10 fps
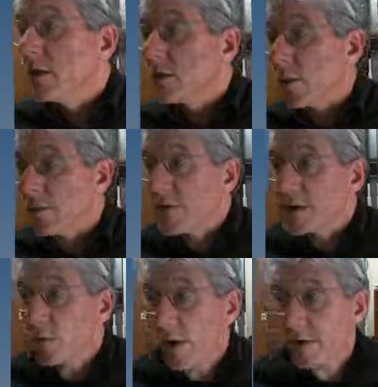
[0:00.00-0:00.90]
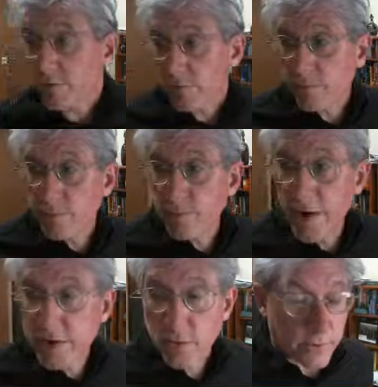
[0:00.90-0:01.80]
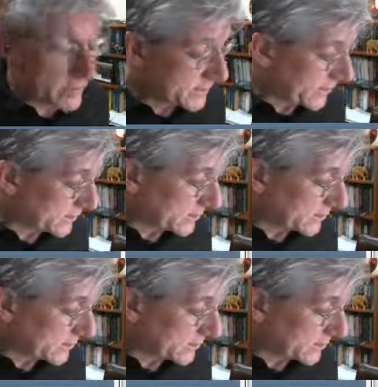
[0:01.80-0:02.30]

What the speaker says: So we have to get the right vector orientations